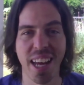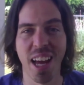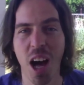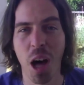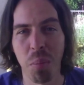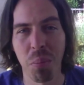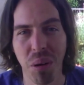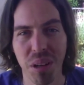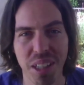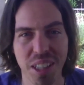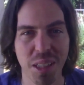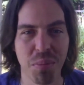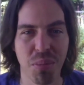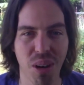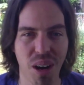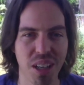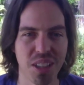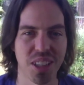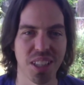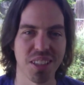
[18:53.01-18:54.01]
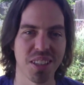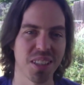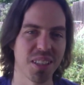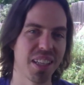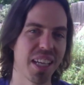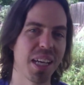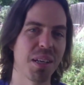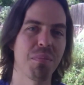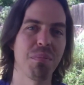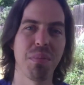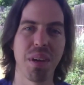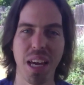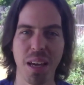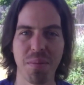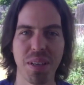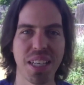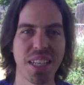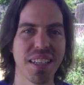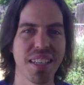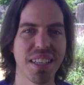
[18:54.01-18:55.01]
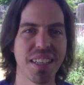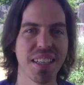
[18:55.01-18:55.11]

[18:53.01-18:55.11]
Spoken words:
help on any projects? And maybe